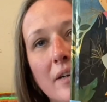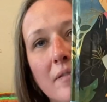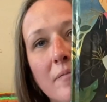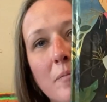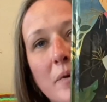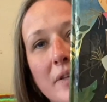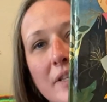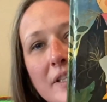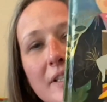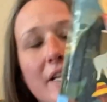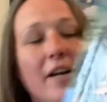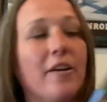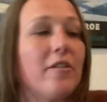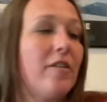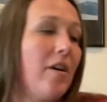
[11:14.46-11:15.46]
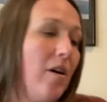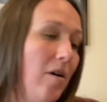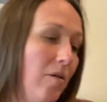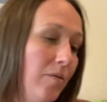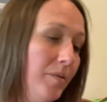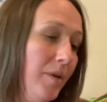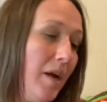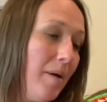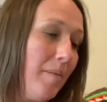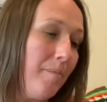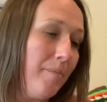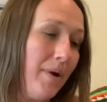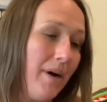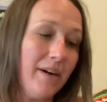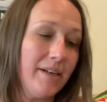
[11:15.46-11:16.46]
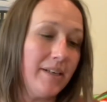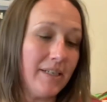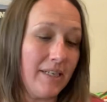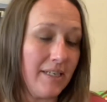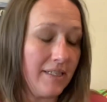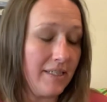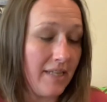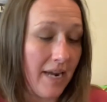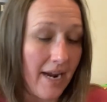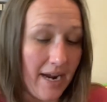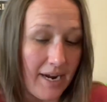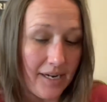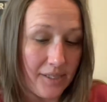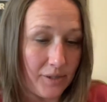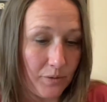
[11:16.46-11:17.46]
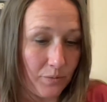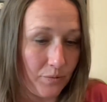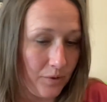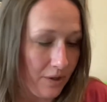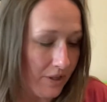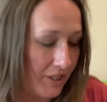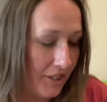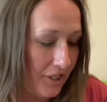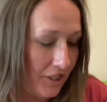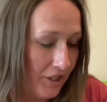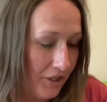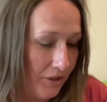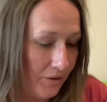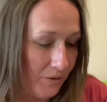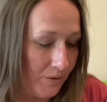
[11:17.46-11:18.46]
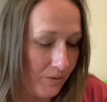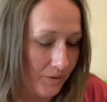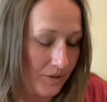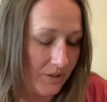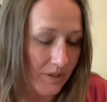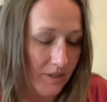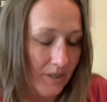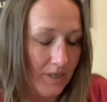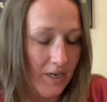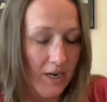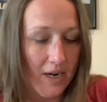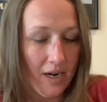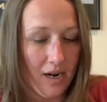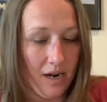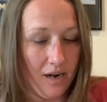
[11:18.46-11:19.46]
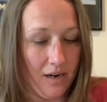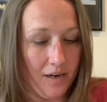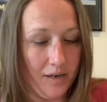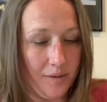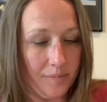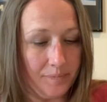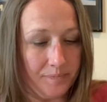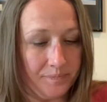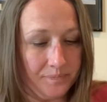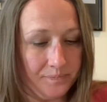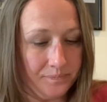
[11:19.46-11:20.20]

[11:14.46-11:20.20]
with the scarecrow, but it has really cute, um,